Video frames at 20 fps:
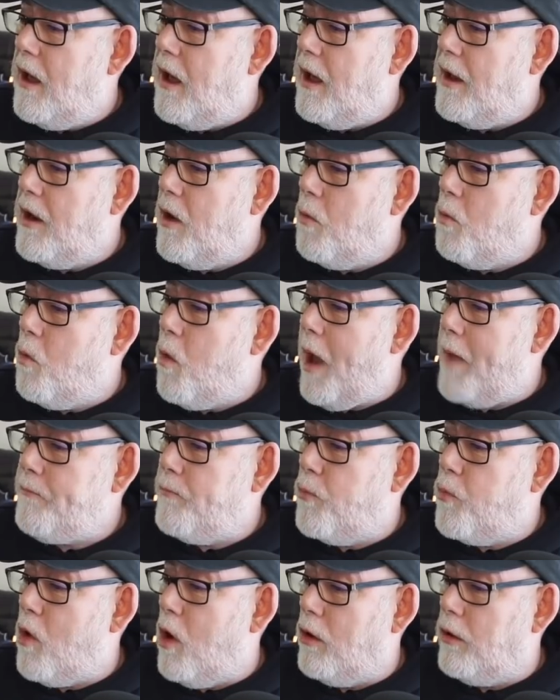and a
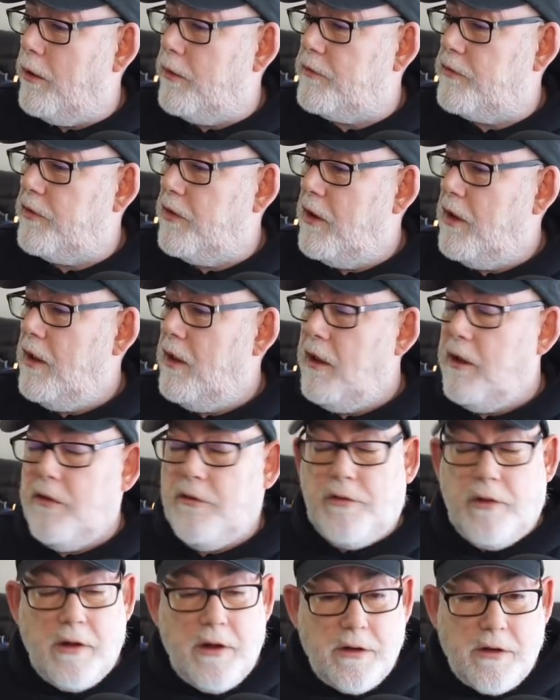web wallet.
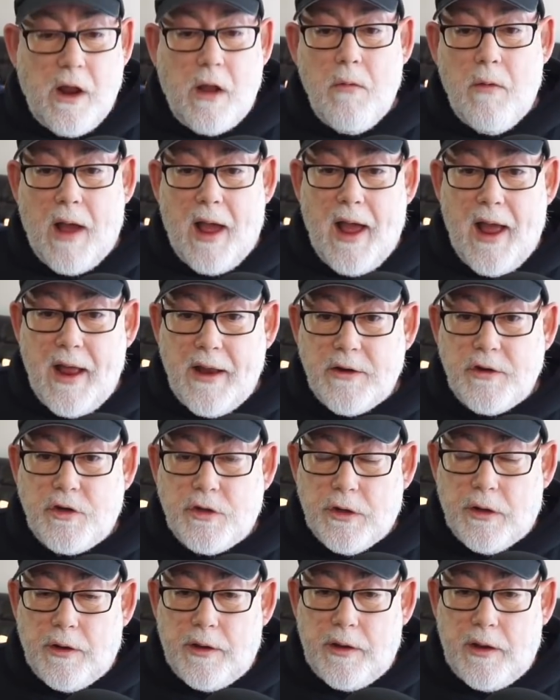So you don't
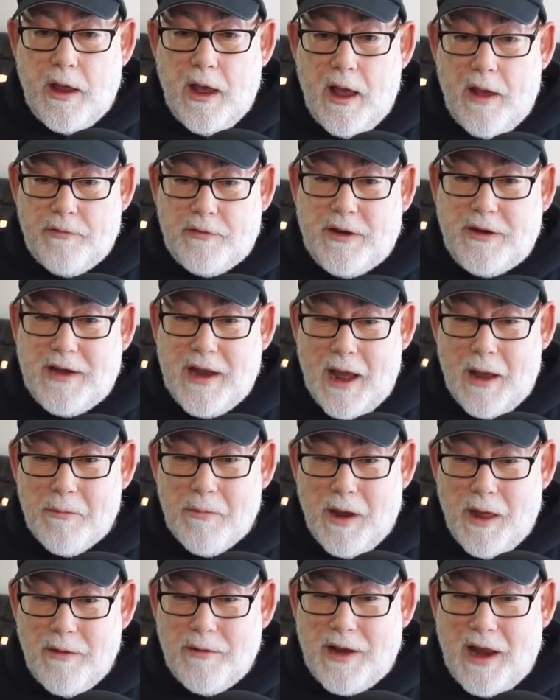actually have to
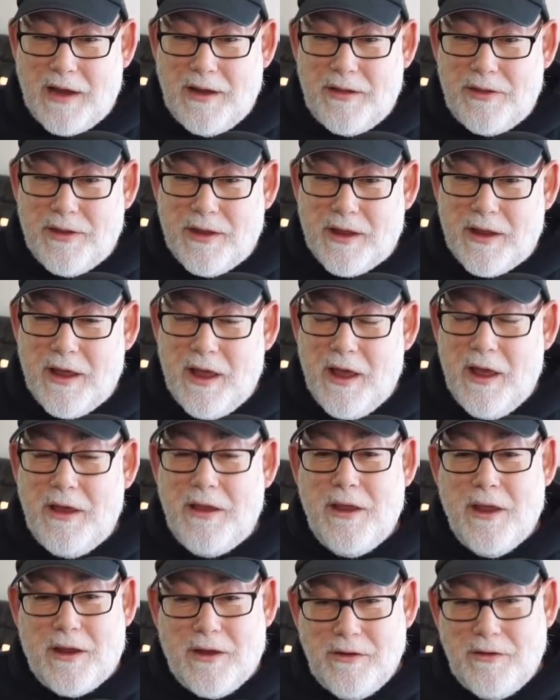download anything.
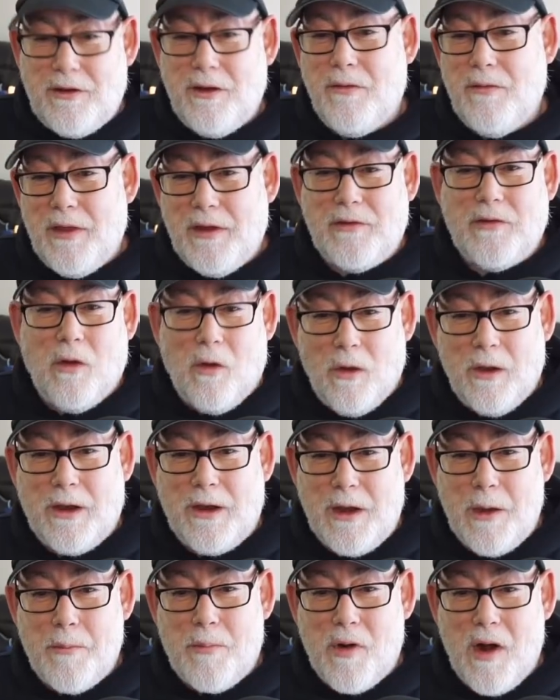You can do this all in
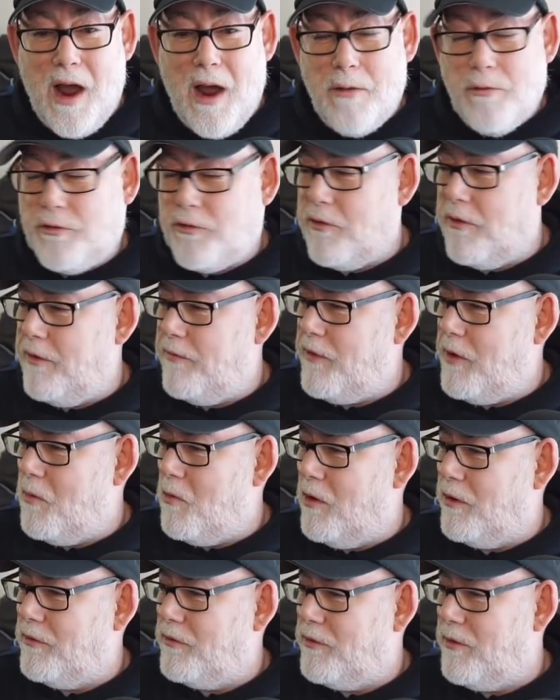your browser if you
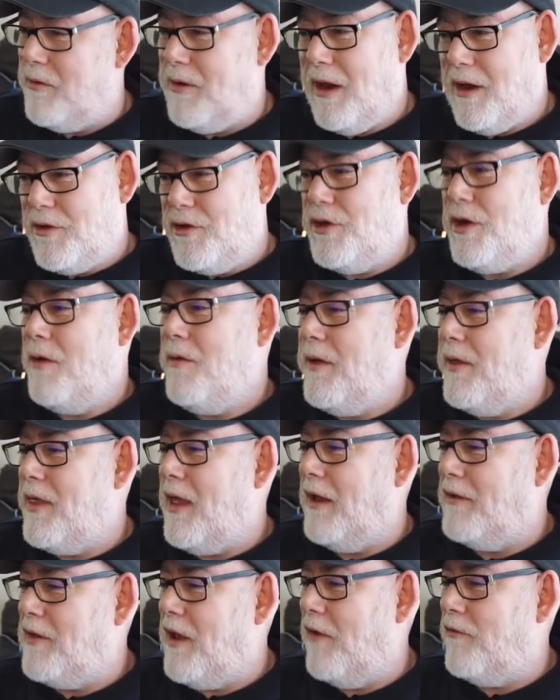want to, and I'll show you
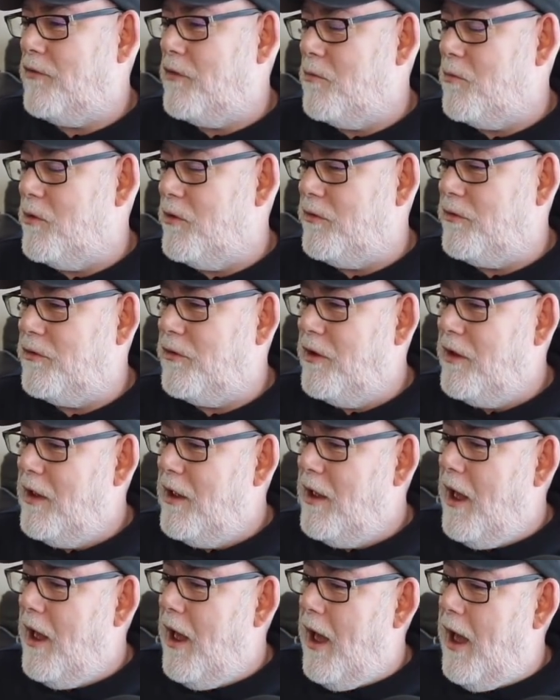that afterwards.
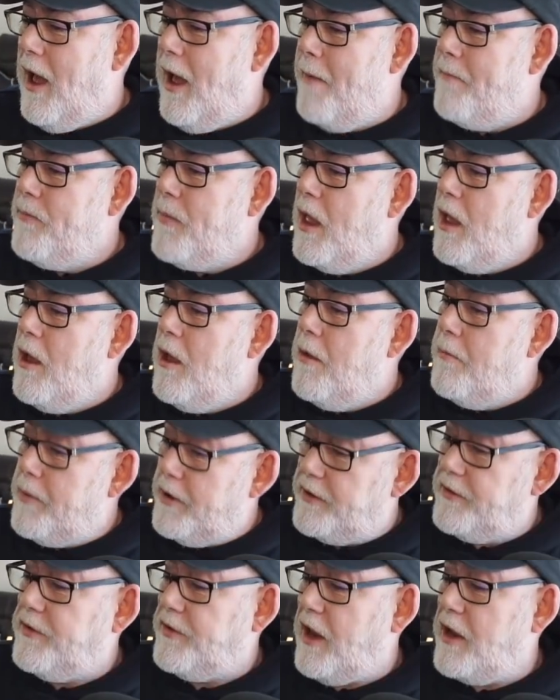But
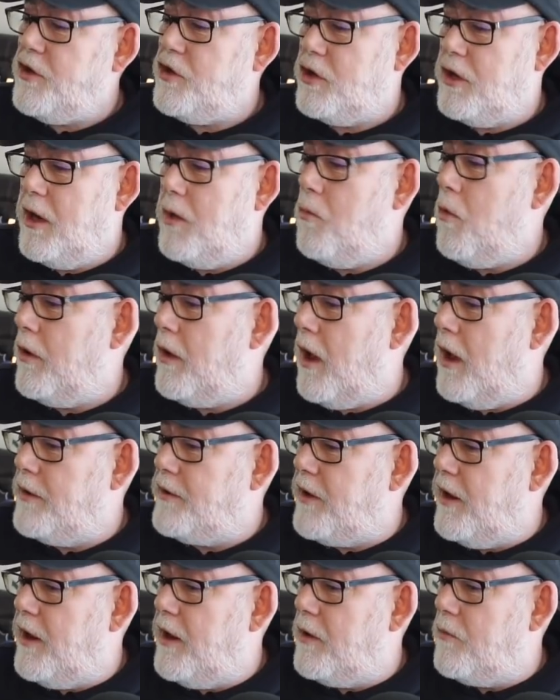essentially what I
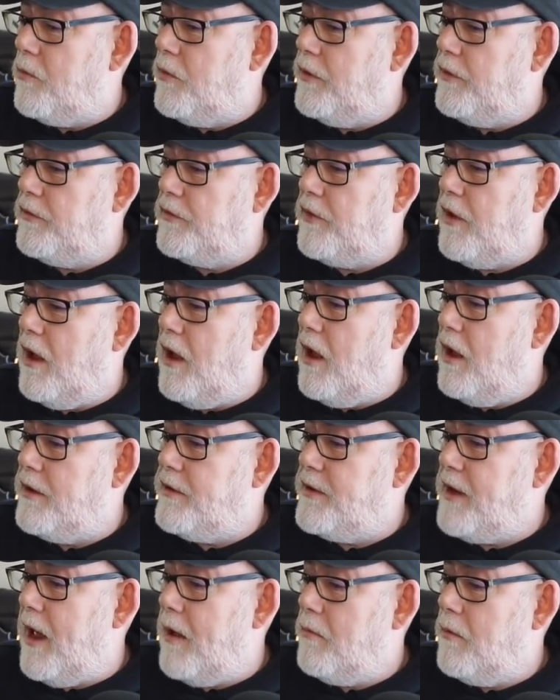did was I
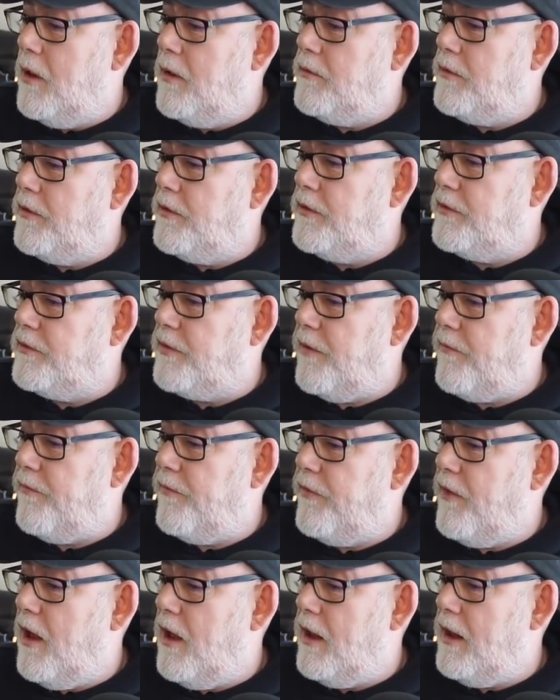downloaded the zip
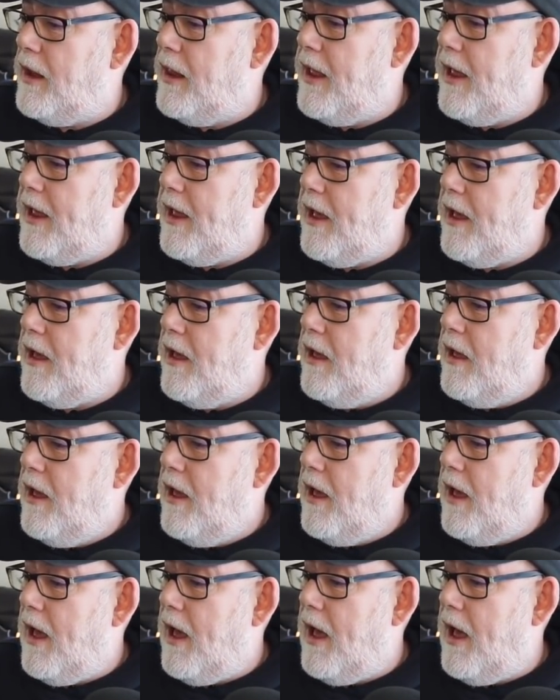file here
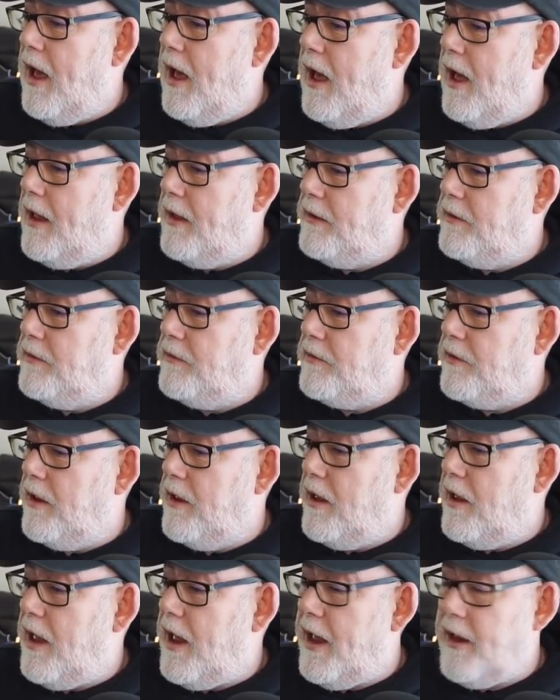and
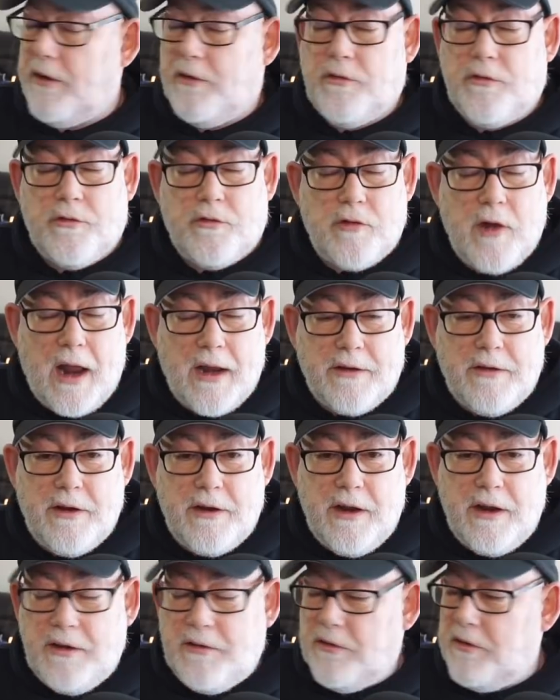
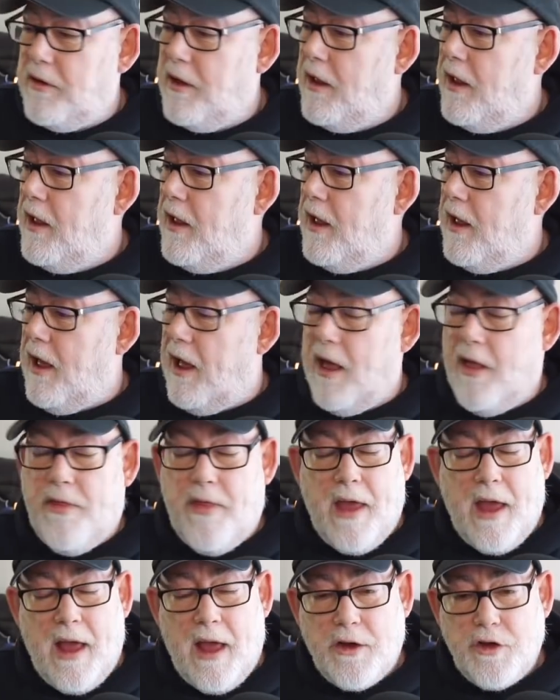extracted it, and
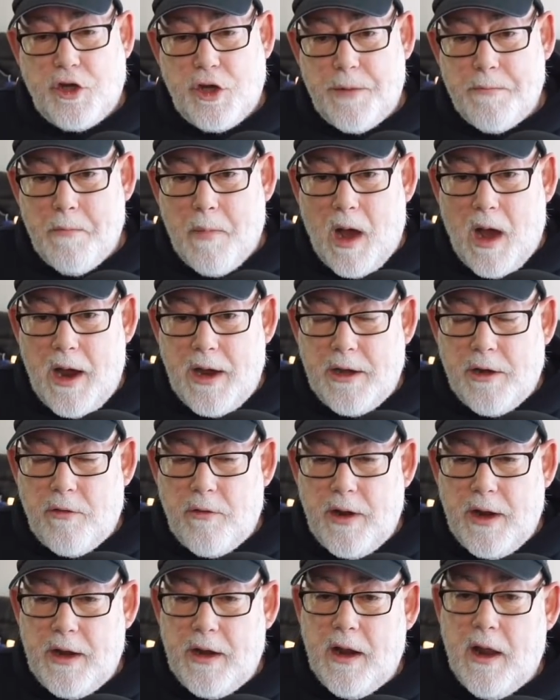that has your
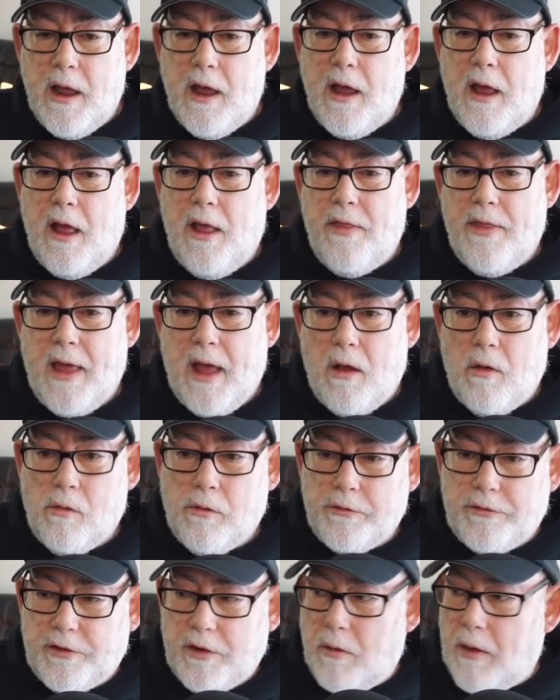miner in, and that
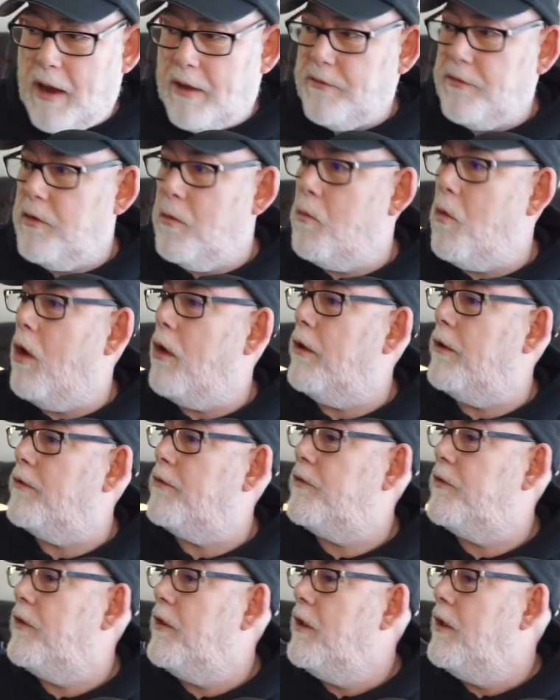also has the
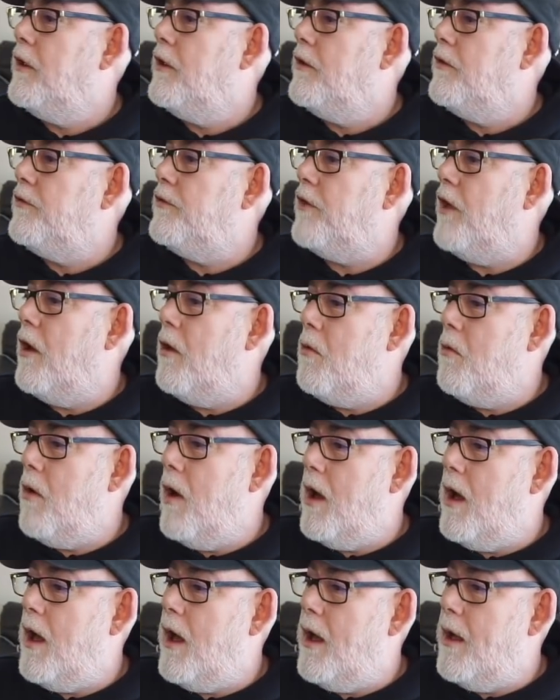wallet.
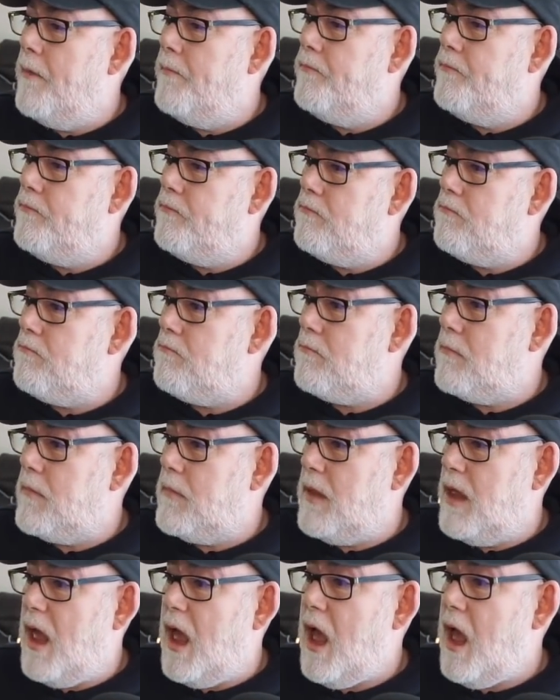So,
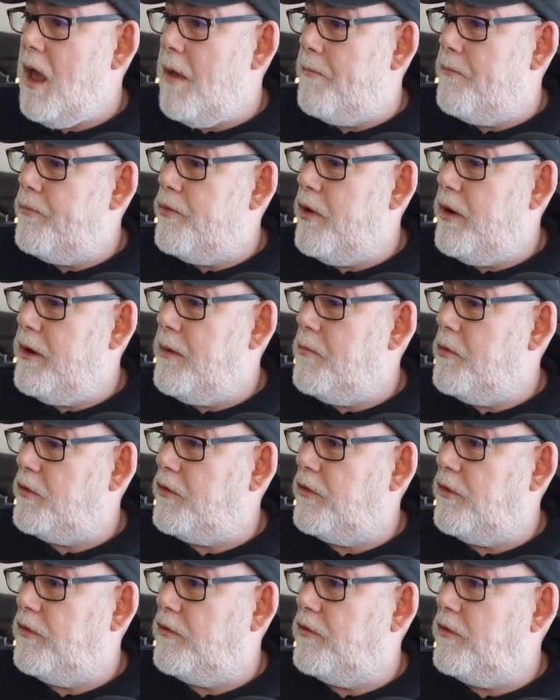yeah, pretty
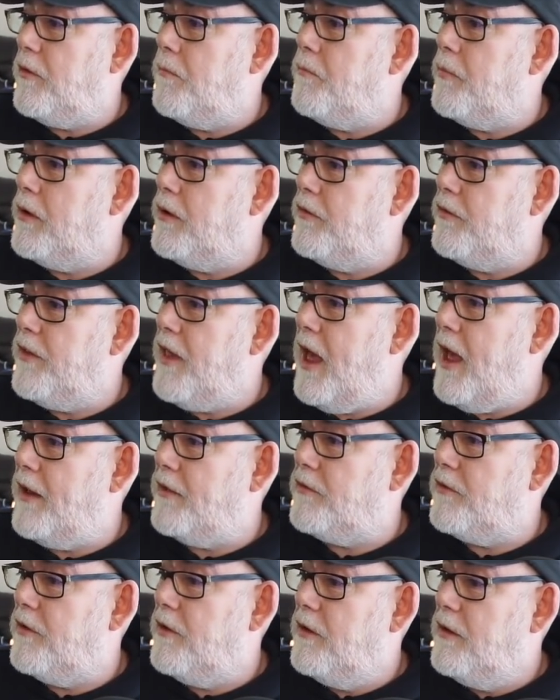much as simple as
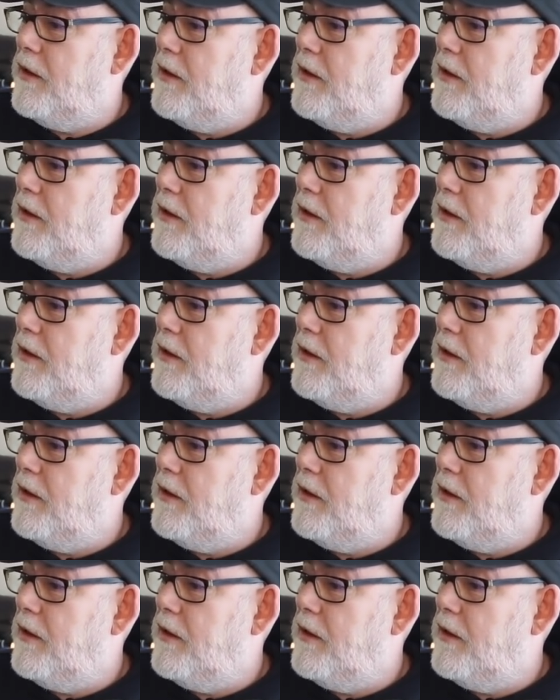that.